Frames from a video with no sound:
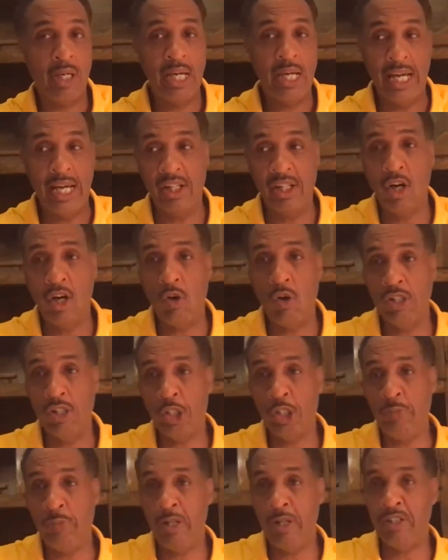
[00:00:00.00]
and the Holy
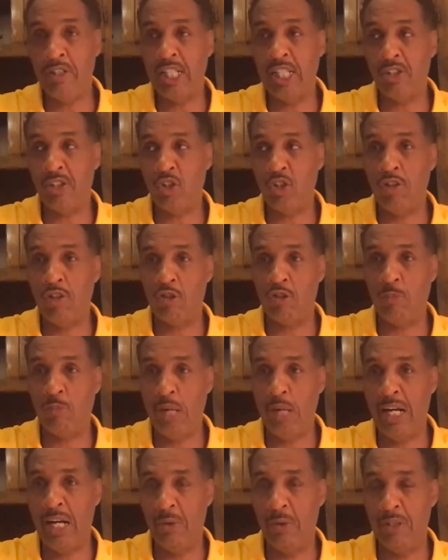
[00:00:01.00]
Spirit is that source of
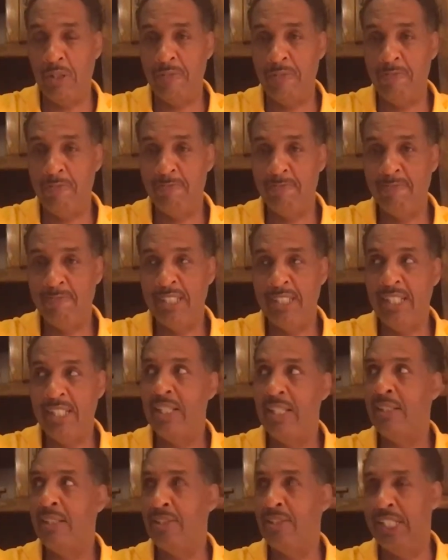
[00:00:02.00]
power.
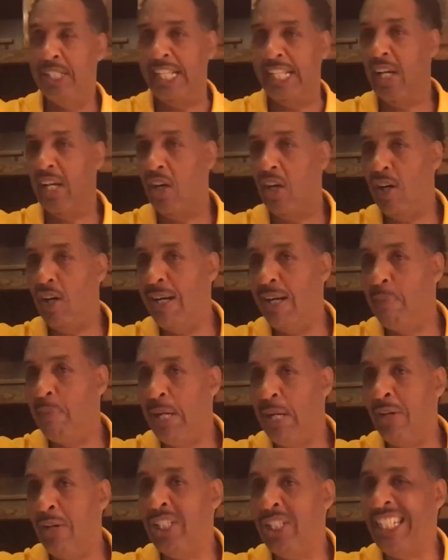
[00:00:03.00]
Did they all have
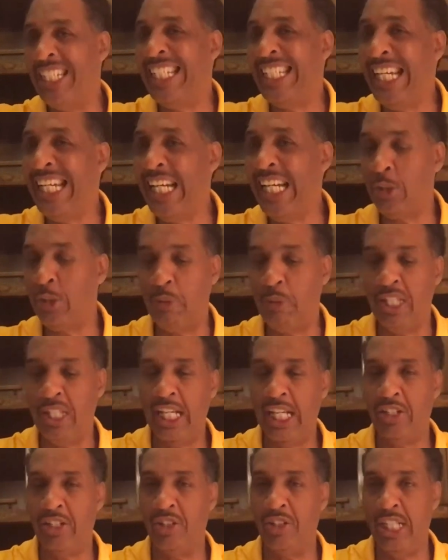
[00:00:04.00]
power? Yes, but
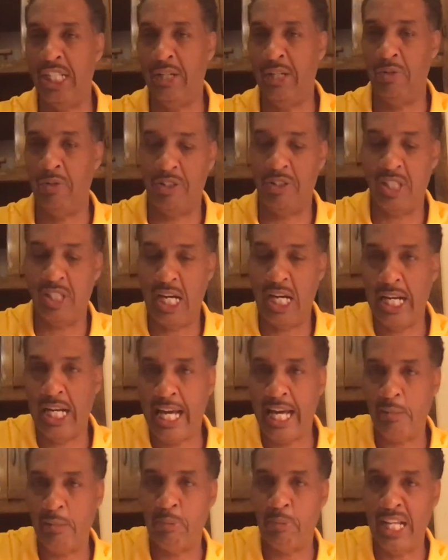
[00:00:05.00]
there's there was God
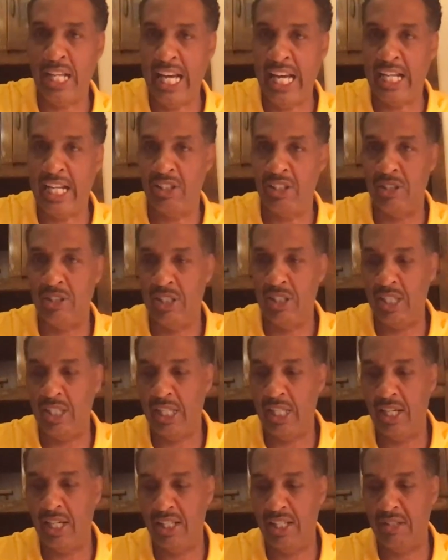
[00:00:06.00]
had a plan. To,
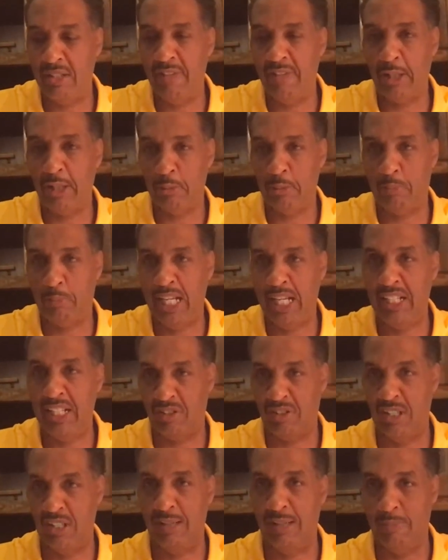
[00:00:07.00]
he developed a plan
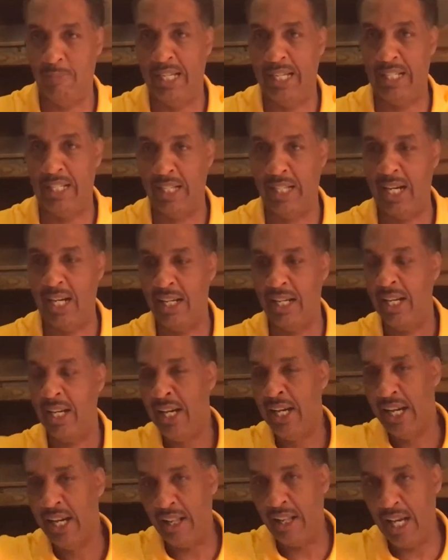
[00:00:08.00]
to save mankind,
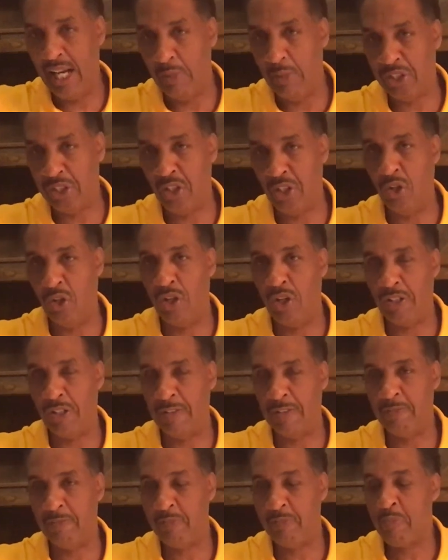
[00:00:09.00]
and that was the
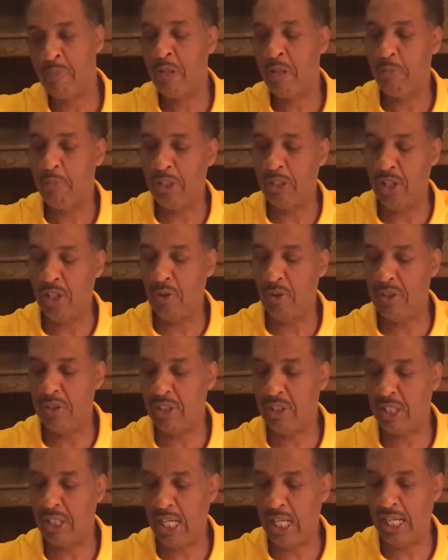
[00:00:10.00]
order. But notice
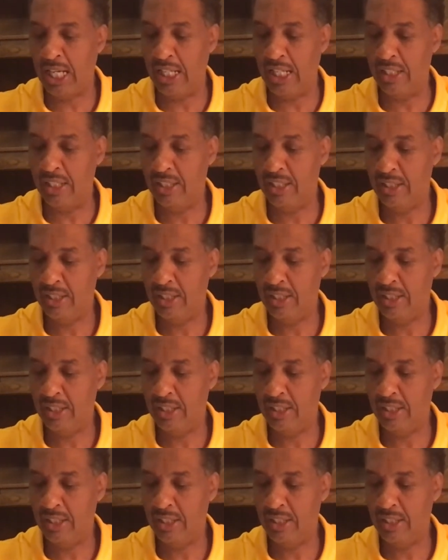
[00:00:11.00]
to God,